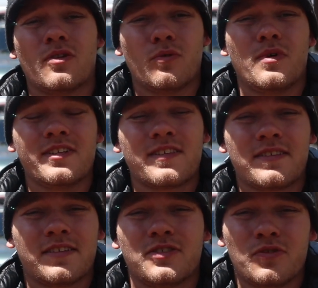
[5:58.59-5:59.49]
one of the
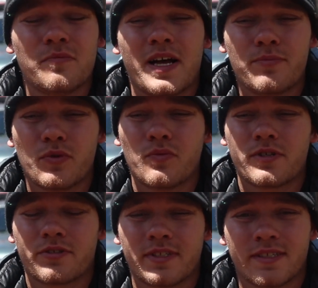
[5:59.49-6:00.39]
things you might be
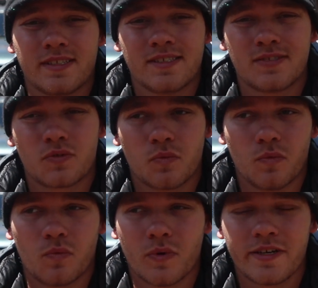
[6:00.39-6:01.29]
wondering is,
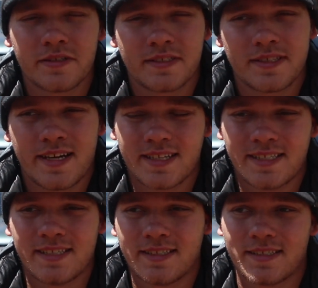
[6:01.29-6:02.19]
where
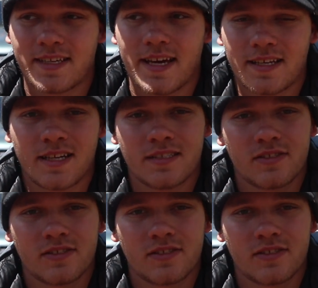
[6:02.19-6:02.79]
exactly can I